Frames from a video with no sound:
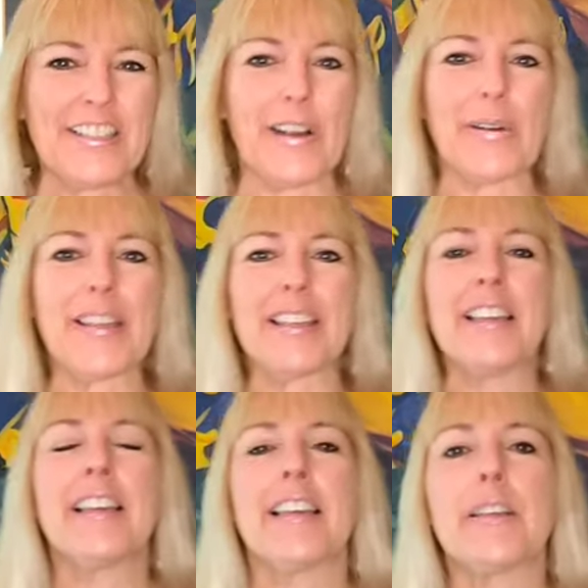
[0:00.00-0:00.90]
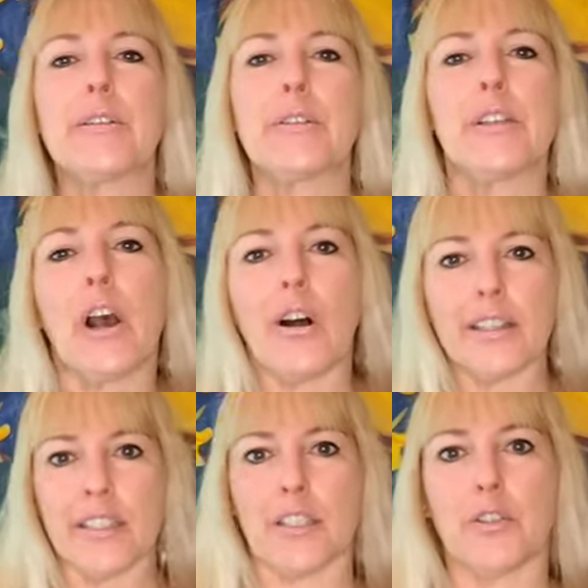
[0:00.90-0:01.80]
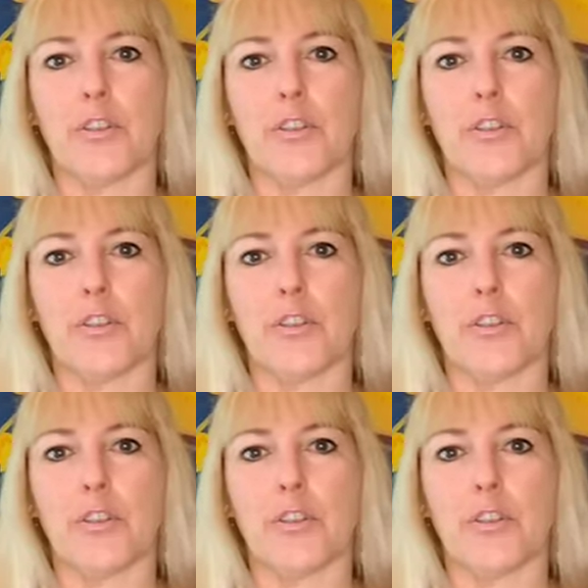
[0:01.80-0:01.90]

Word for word: so he he all his